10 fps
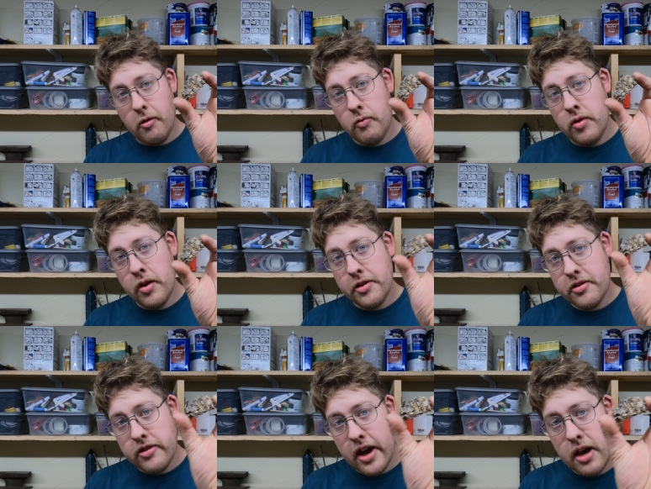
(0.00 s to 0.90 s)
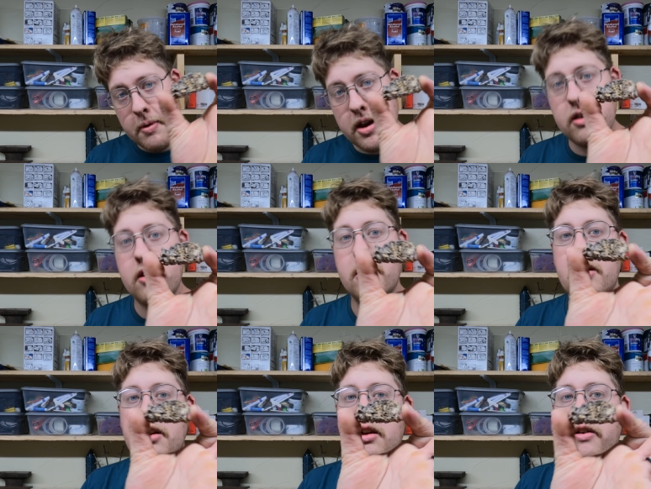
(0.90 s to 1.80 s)
a little segment
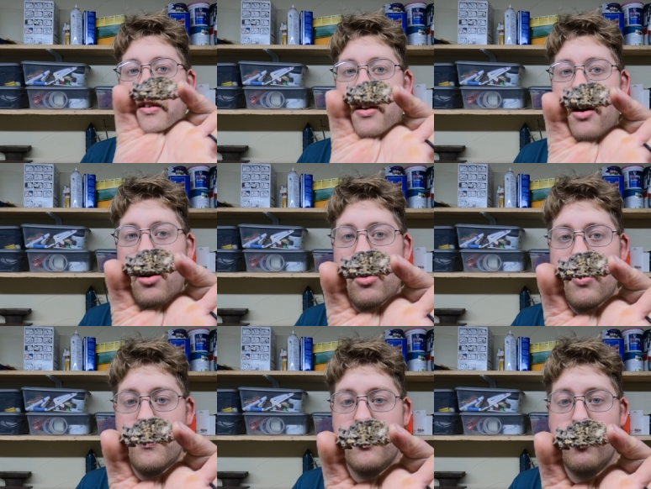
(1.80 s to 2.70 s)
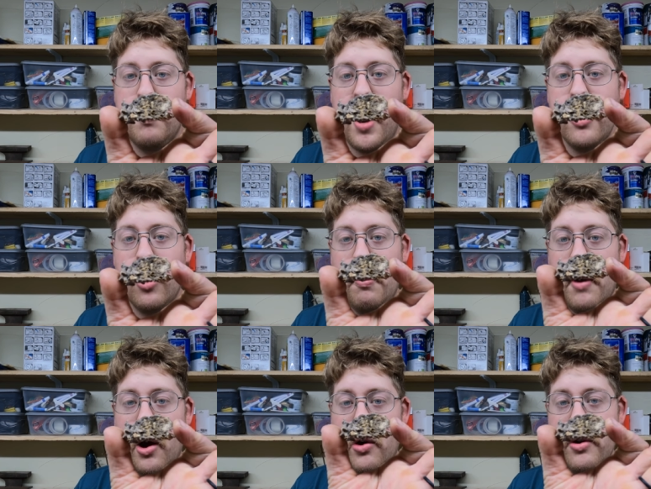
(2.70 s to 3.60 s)
of spinal
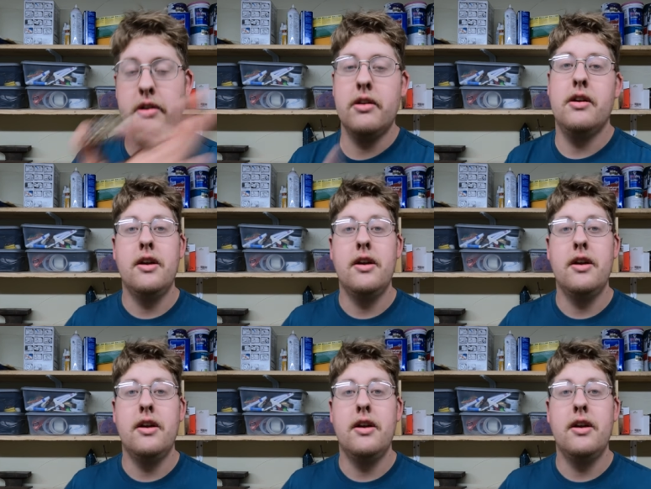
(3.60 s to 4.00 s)
bone